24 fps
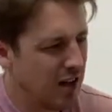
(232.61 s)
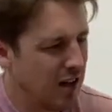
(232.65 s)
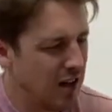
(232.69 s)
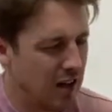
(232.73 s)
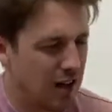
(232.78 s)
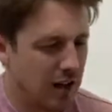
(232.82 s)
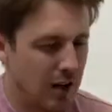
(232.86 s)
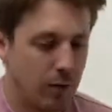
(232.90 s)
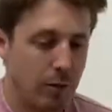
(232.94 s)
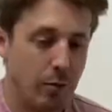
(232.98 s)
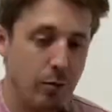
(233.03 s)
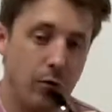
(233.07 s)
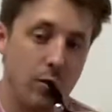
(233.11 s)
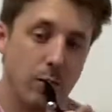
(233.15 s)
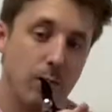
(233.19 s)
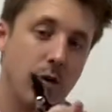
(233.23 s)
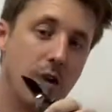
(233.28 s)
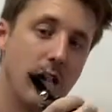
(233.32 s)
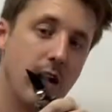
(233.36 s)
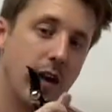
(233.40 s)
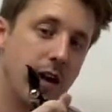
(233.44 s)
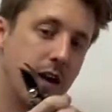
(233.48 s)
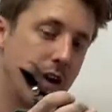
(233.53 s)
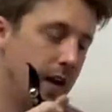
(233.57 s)
Coming with
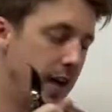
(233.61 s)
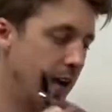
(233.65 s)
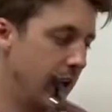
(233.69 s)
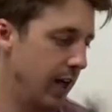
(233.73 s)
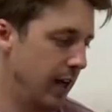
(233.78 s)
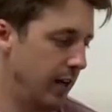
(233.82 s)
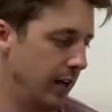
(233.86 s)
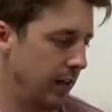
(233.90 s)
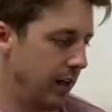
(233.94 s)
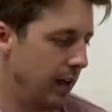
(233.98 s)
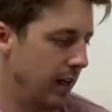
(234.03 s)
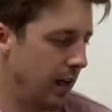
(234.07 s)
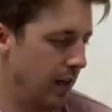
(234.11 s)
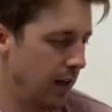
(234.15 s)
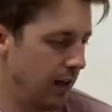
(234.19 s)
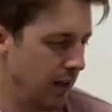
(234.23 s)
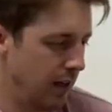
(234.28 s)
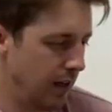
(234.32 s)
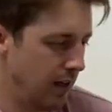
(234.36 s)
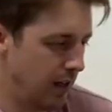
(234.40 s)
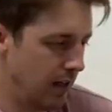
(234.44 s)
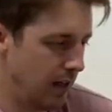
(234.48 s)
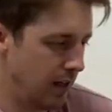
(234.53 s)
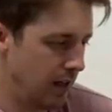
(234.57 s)
my handy
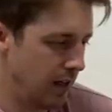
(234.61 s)
dandy